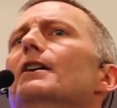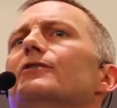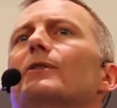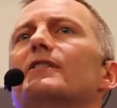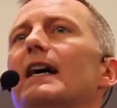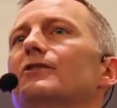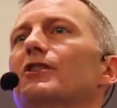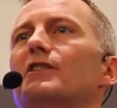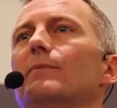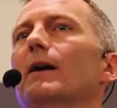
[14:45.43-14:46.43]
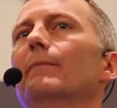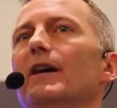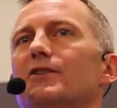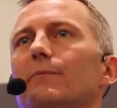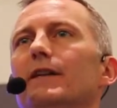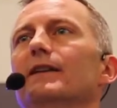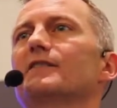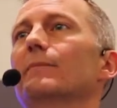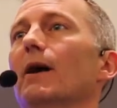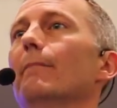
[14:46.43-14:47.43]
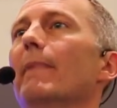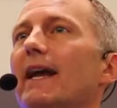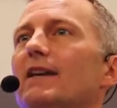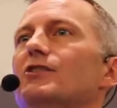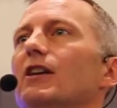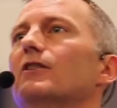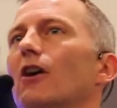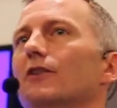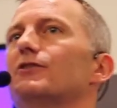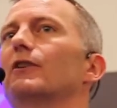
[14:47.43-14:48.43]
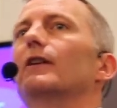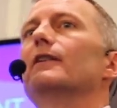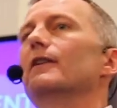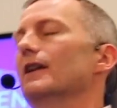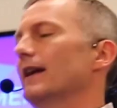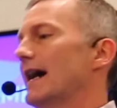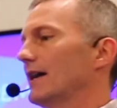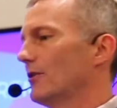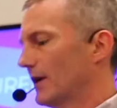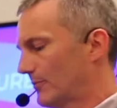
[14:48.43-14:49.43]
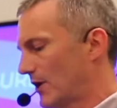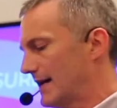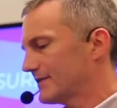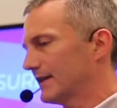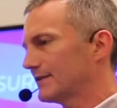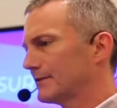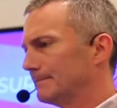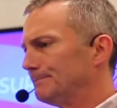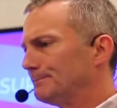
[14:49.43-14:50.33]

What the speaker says: So it's not just about measurement, it's about managing culture in an ongoing process.